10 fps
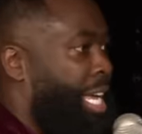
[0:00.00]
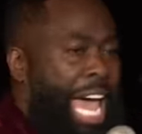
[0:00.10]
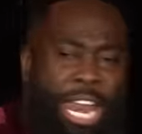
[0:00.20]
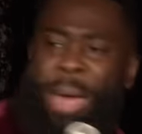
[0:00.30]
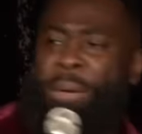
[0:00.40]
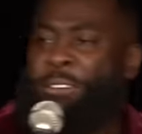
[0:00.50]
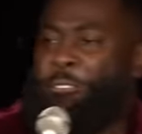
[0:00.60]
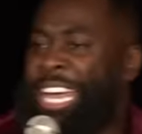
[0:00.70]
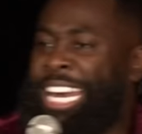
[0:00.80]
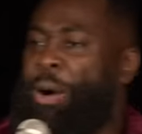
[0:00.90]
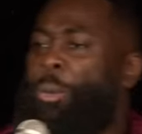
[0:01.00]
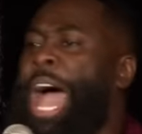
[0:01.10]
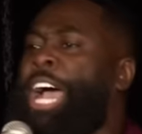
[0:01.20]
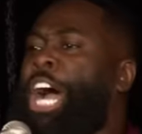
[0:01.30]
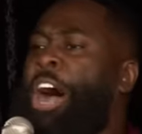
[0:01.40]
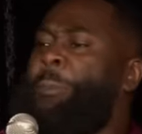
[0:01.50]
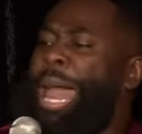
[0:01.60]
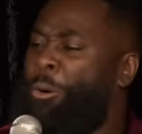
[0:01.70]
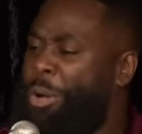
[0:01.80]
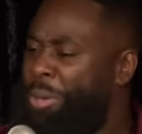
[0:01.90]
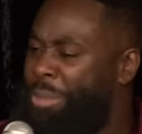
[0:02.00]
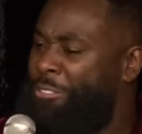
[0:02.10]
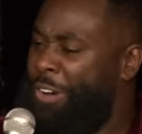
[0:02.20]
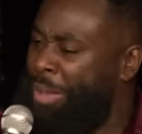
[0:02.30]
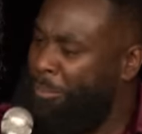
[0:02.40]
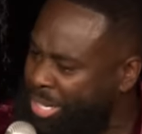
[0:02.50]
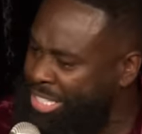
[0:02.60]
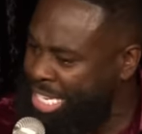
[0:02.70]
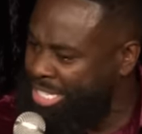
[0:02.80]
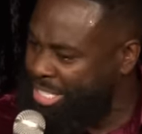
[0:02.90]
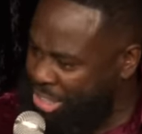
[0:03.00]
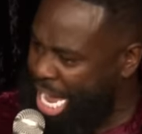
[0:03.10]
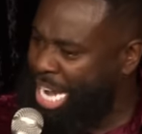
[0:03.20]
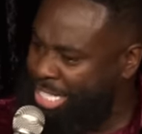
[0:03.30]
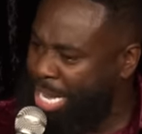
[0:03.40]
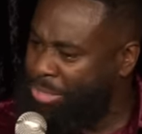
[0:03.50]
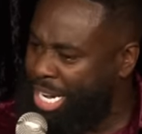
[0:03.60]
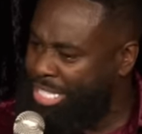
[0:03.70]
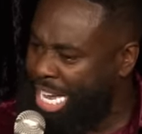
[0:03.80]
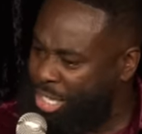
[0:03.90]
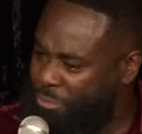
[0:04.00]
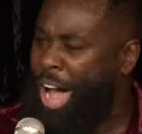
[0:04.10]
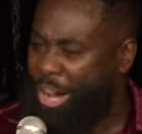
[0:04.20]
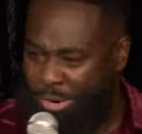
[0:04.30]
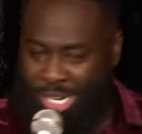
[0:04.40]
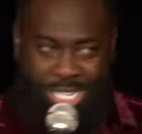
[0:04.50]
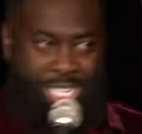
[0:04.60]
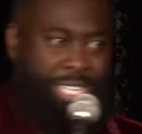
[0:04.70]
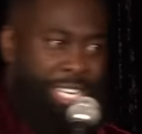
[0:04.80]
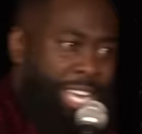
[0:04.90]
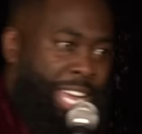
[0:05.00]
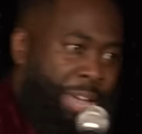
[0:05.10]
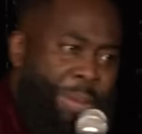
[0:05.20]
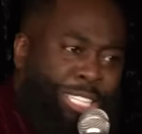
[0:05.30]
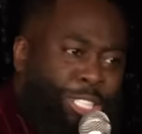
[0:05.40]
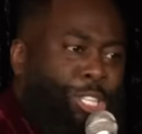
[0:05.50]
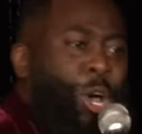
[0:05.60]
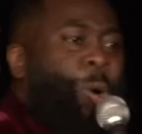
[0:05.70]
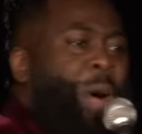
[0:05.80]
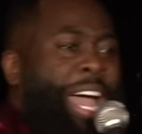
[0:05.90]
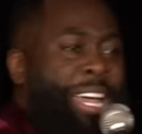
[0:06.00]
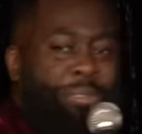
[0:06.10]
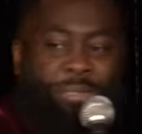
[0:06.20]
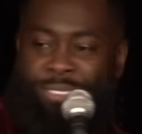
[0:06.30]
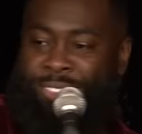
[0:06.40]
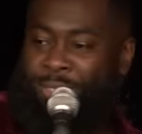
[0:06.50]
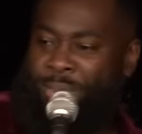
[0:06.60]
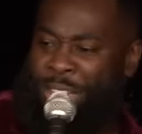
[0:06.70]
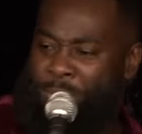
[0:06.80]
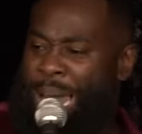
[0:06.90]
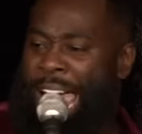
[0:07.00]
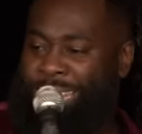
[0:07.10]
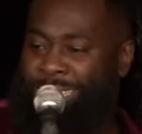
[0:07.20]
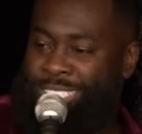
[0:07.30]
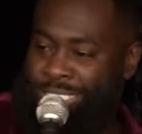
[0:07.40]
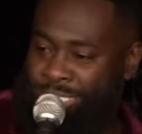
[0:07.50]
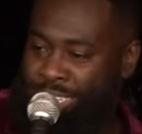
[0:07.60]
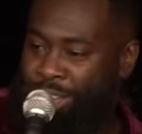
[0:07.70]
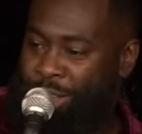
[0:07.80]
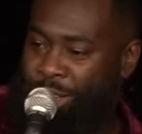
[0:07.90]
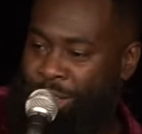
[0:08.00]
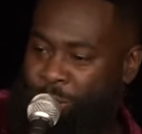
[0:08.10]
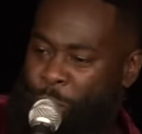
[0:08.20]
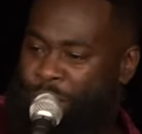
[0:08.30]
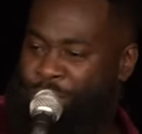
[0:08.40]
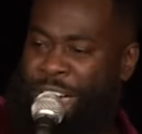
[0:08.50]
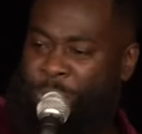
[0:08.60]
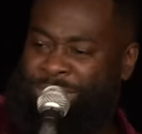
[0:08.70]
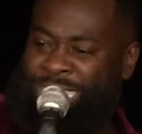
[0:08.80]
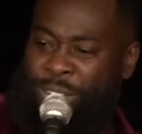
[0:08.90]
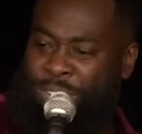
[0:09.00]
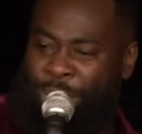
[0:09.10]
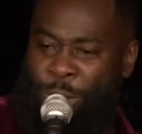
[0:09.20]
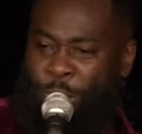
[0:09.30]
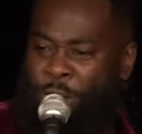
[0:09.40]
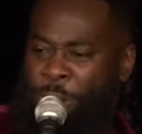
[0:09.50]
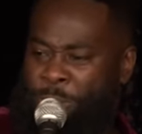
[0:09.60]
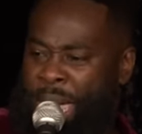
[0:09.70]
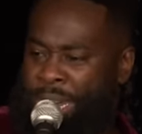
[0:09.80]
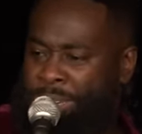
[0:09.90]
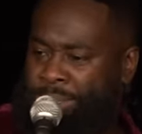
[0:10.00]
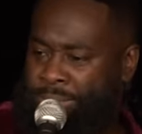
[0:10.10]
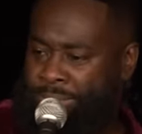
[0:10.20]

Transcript: And it made me think that why can't black women be fucking princesses? You understand what I'm trying to say? It's fuckery. Imagine Snow White being black, walking around with seven little grown men.